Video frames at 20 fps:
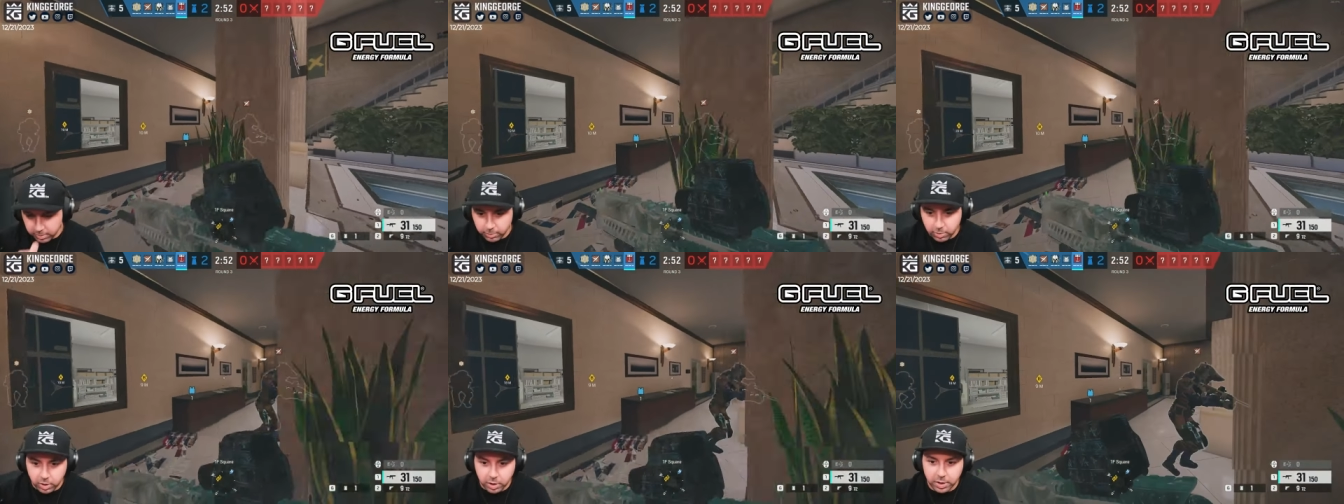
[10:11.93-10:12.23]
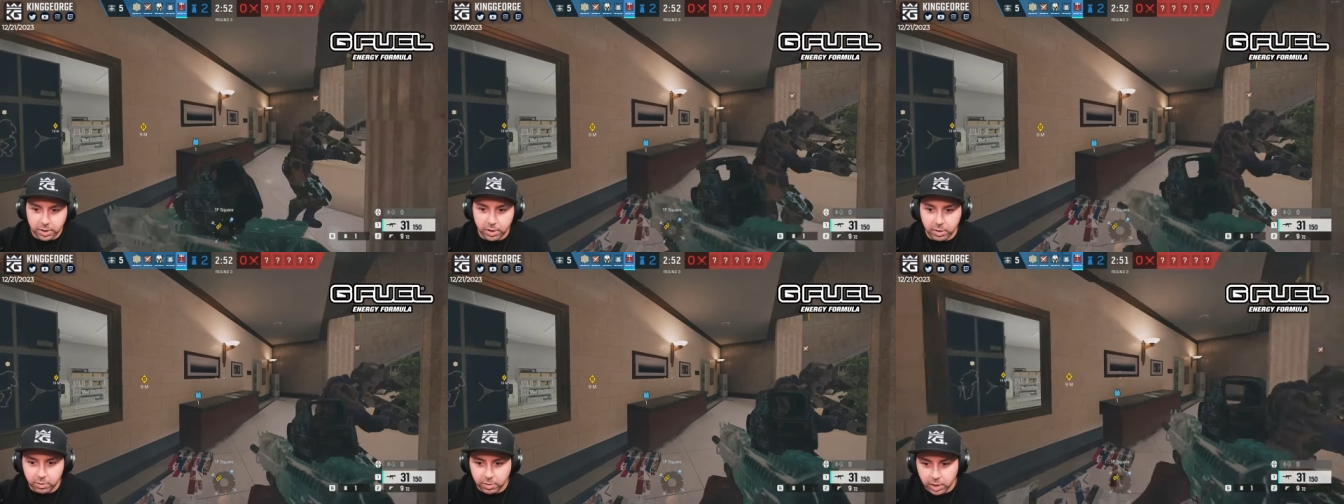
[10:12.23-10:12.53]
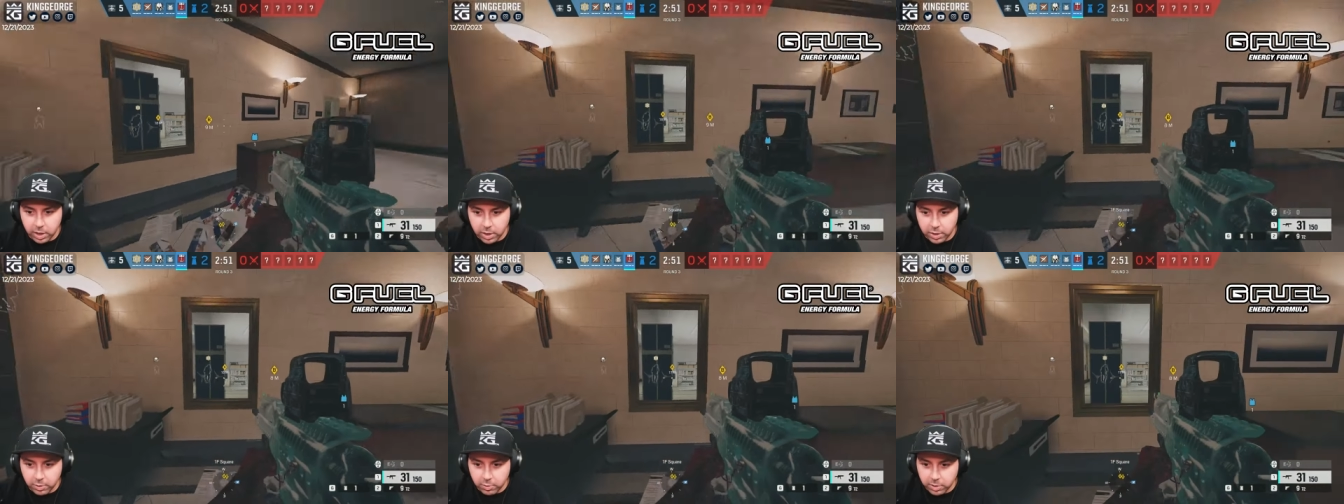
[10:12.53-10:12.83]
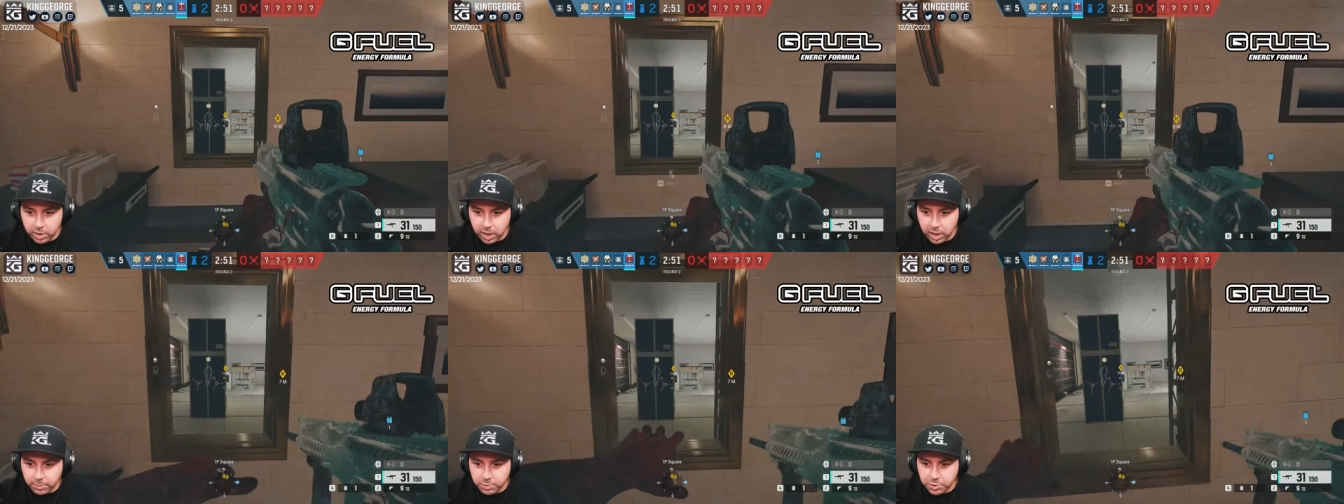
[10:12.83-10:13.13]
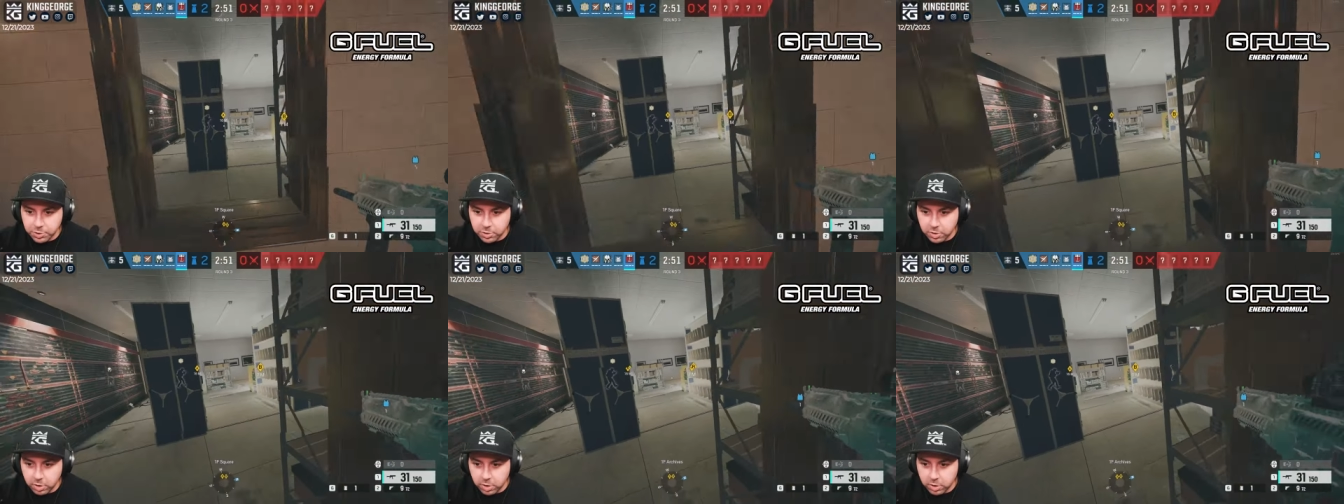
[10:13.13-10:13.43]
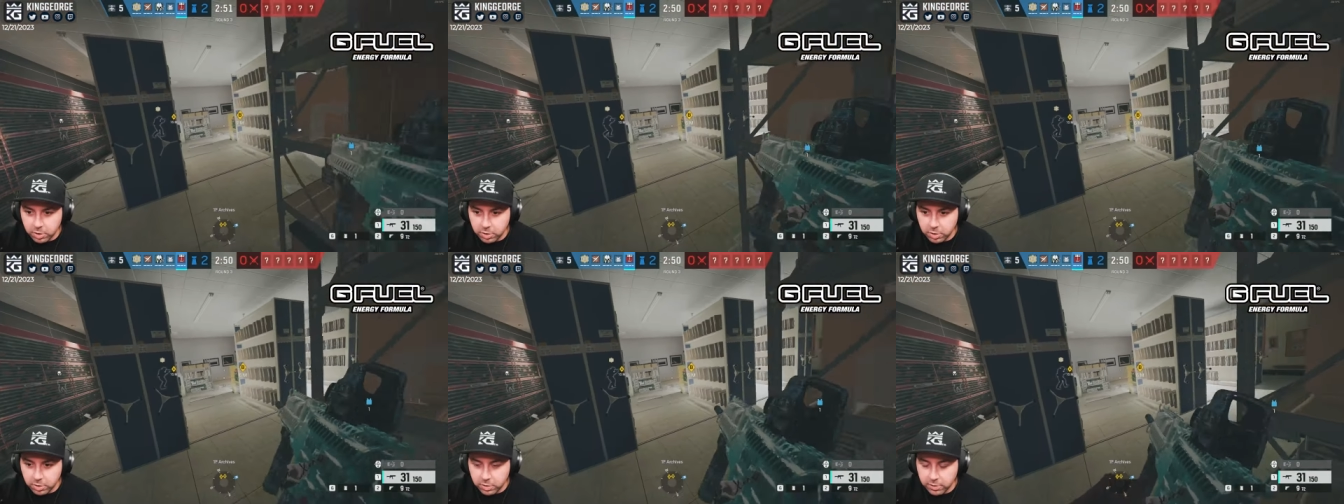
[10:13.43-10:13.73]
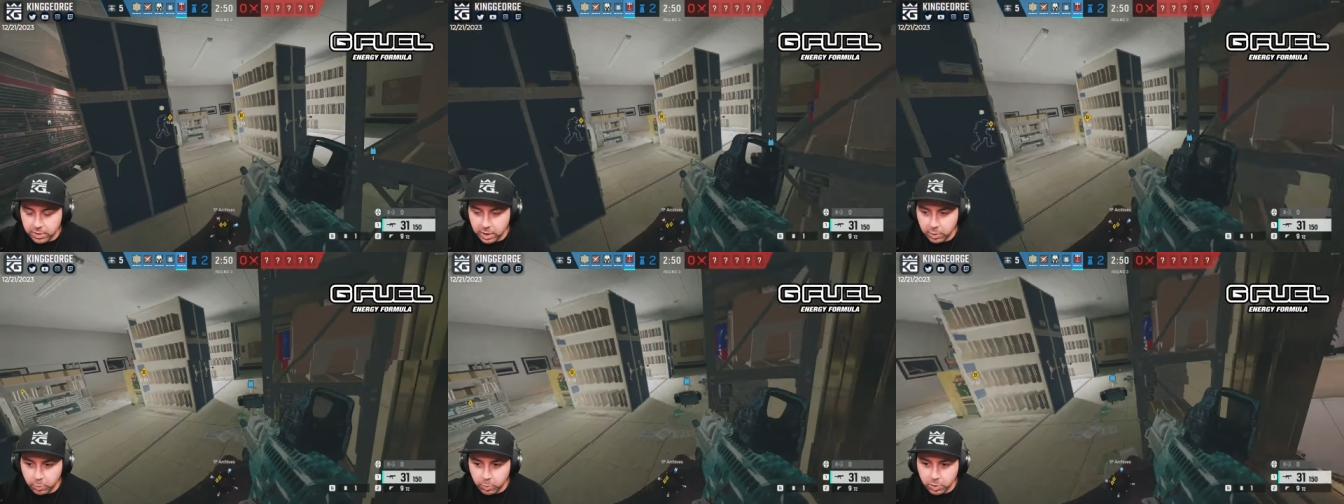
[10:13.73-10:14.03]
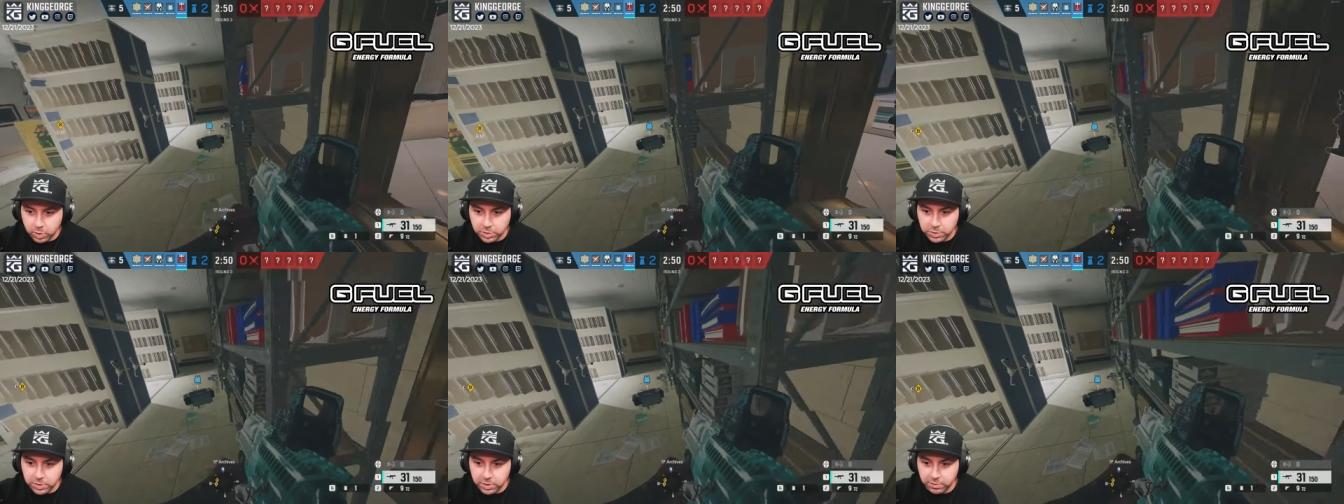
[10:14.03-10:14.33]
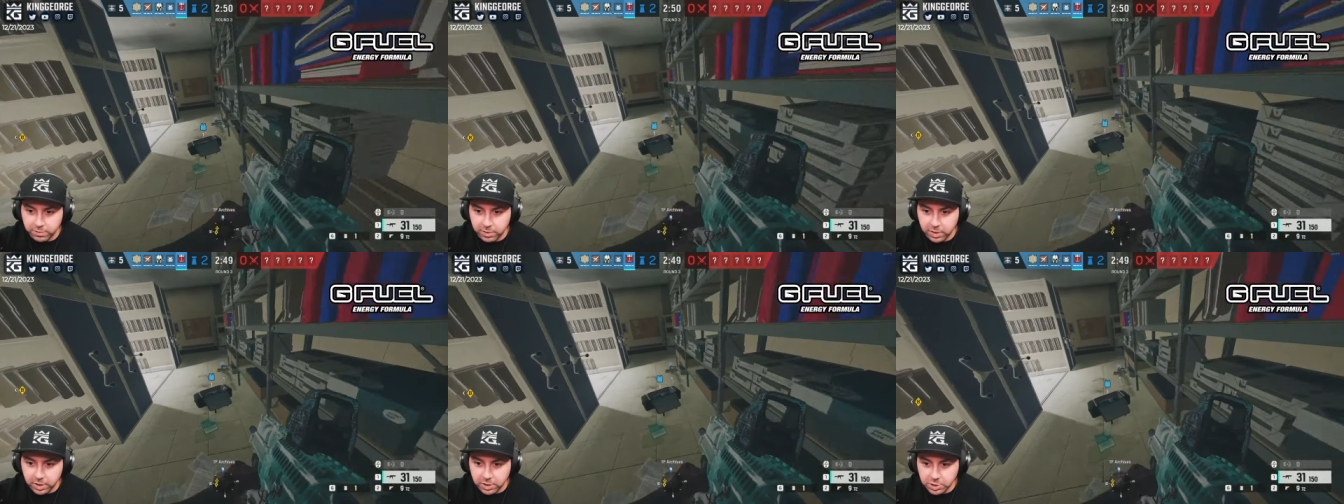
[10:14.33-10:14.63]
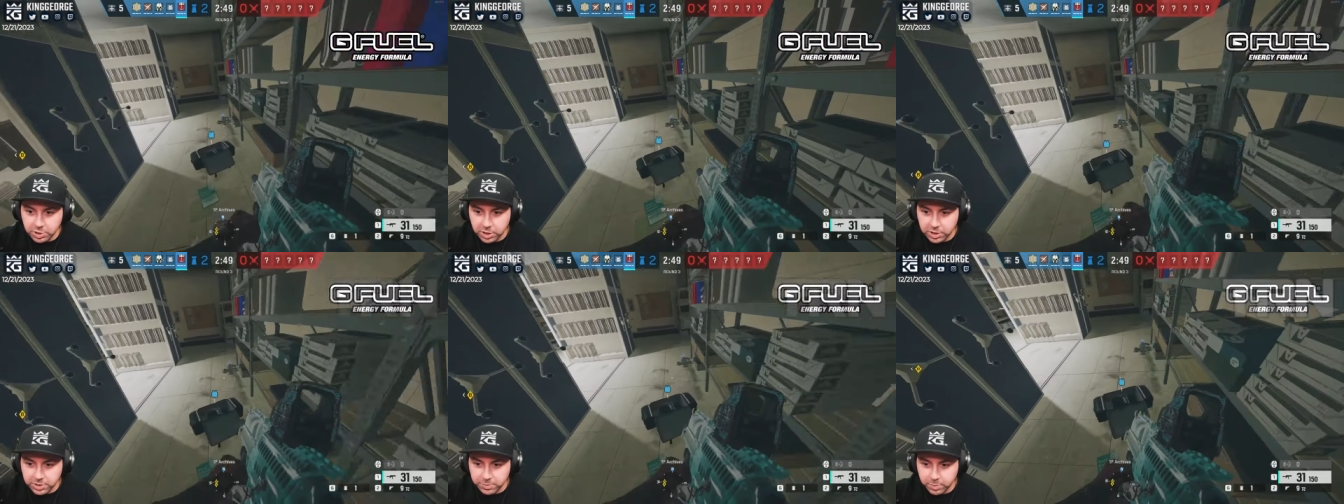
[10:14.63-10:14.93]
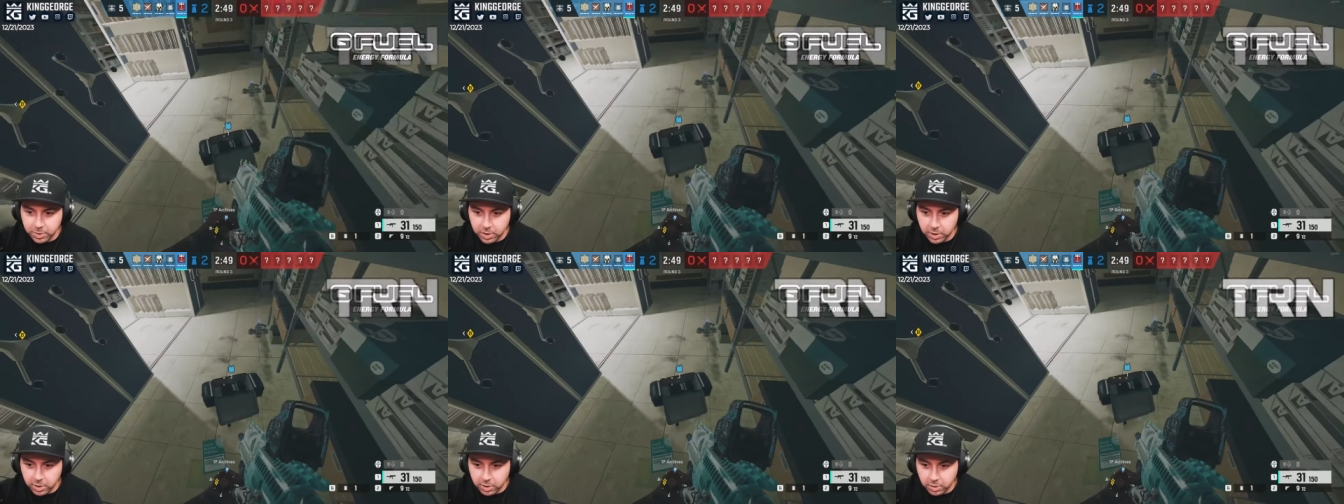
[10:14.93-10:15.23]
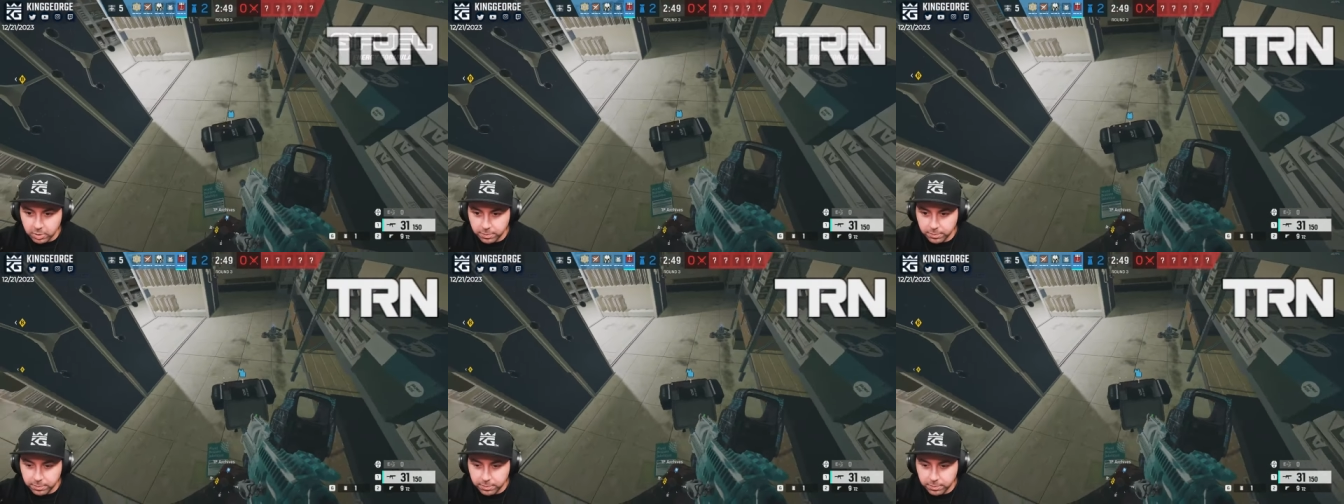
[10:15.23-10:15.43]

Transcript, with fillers: bought an Elgato capture card that works with a VHS player.